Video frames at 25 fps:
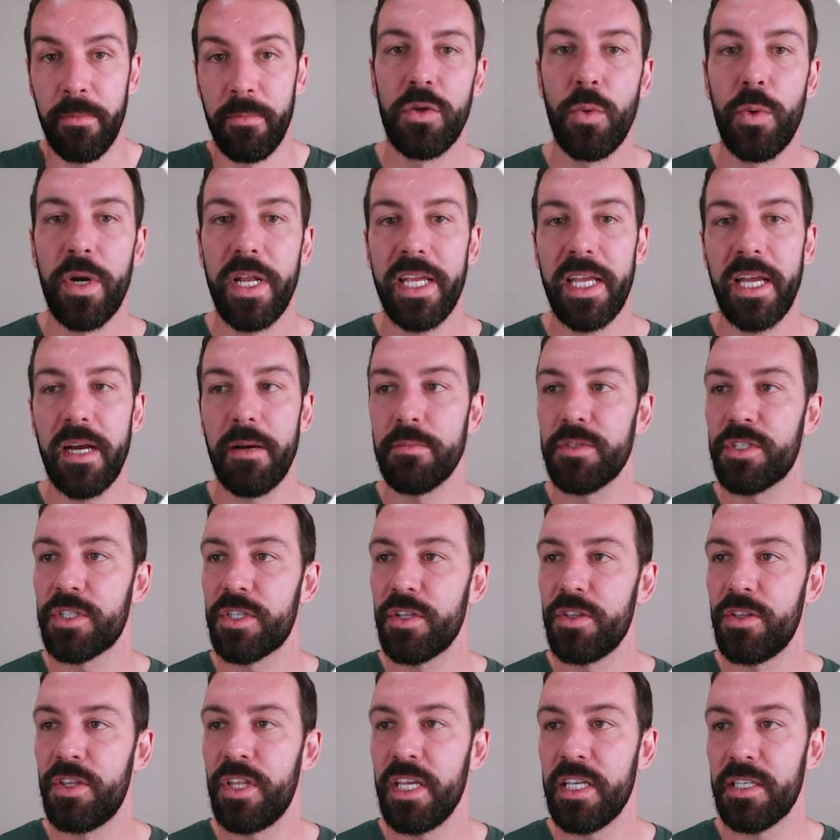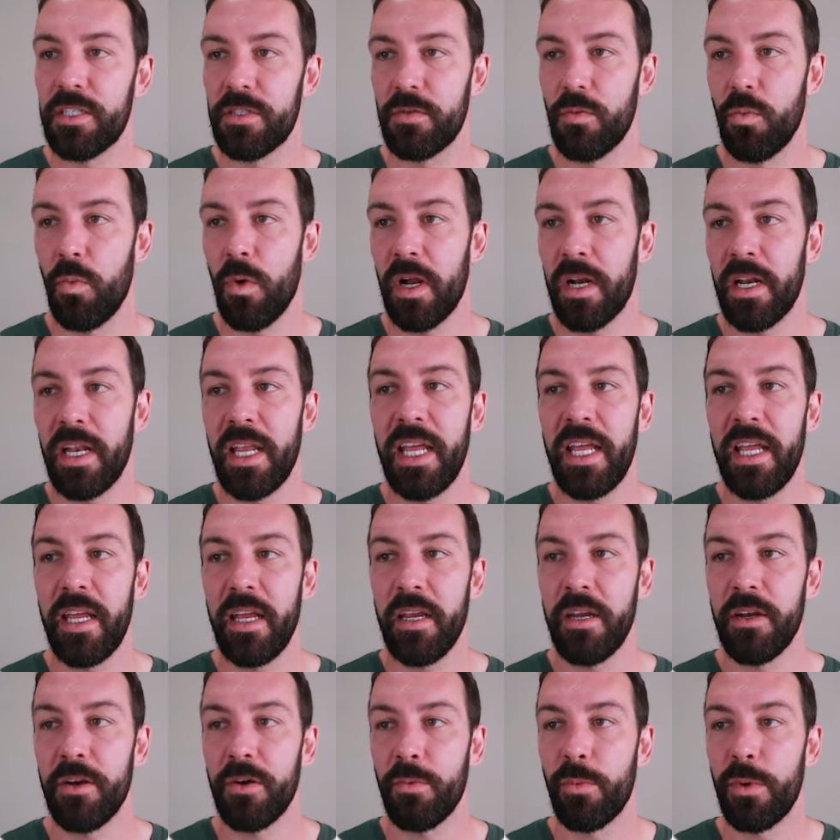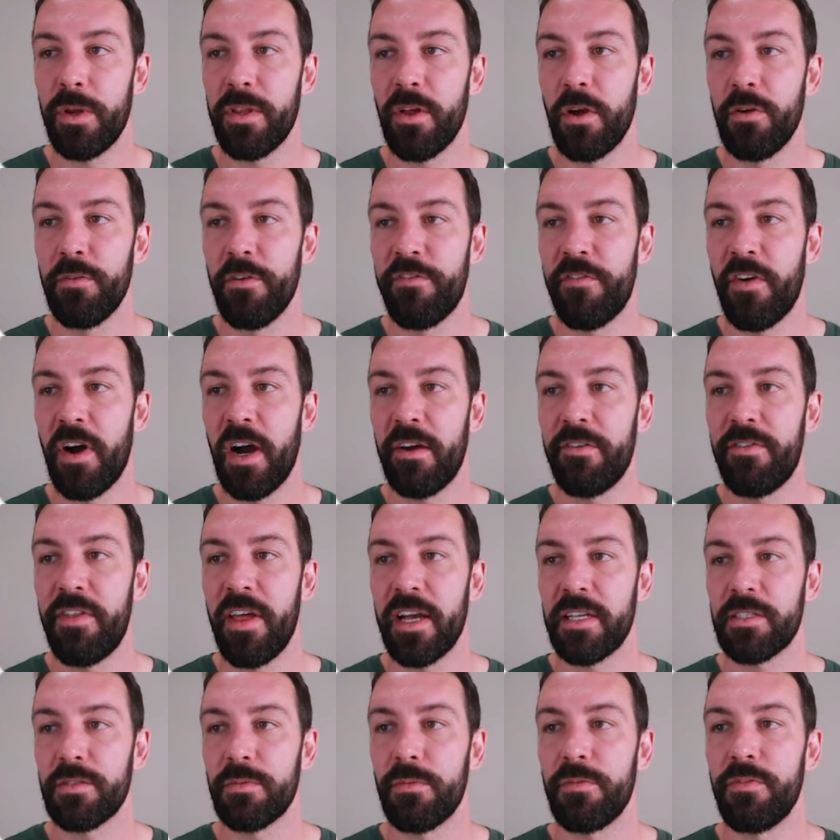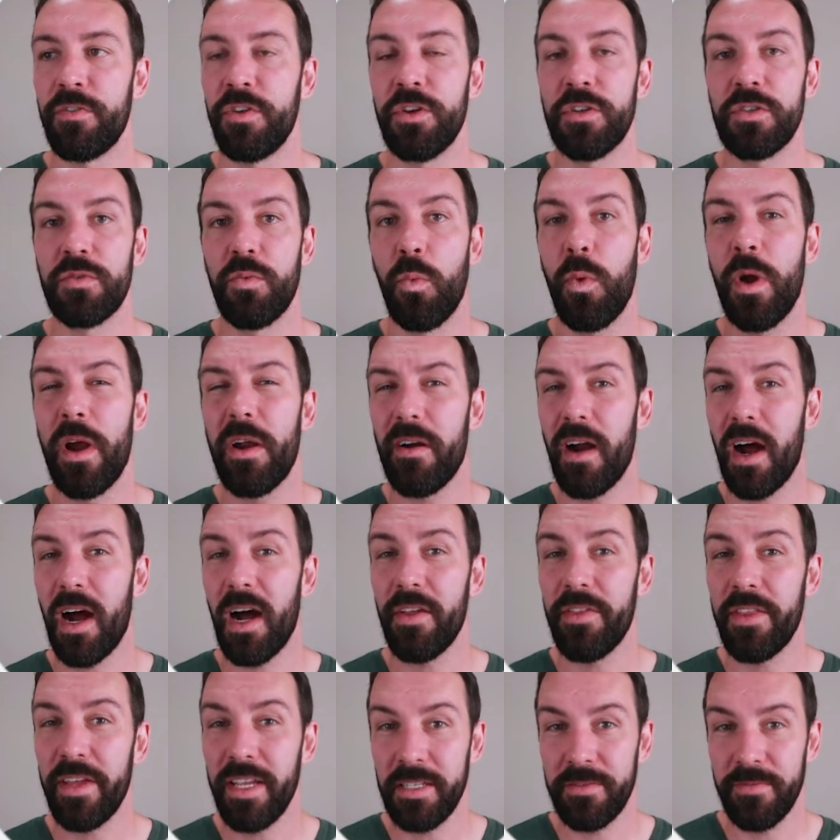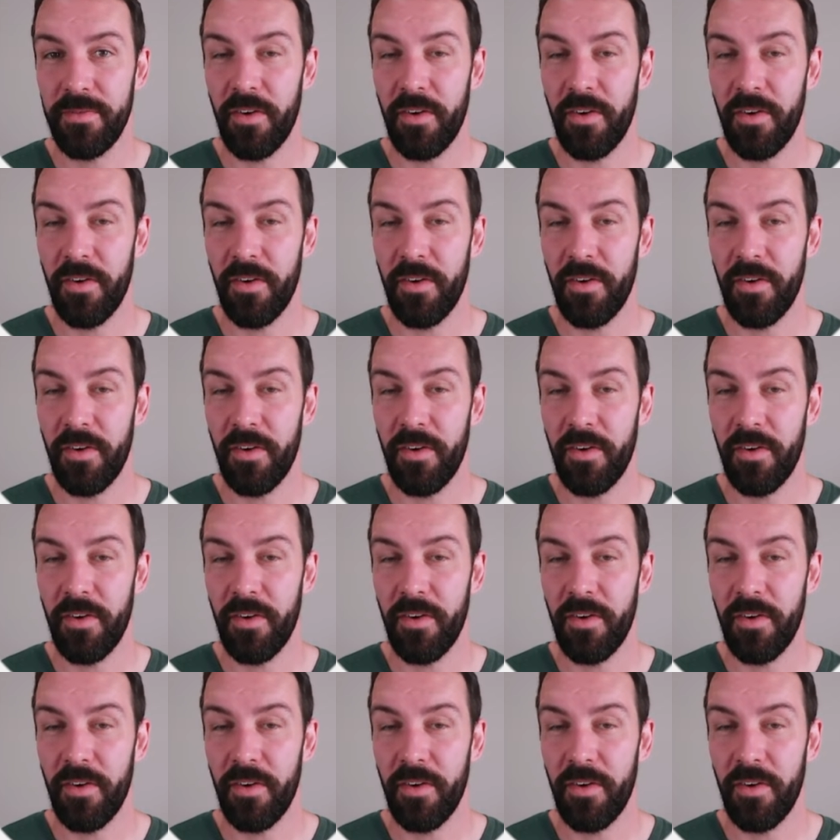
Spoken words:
So when it comes to this one here with over 5,000 reviews, where are these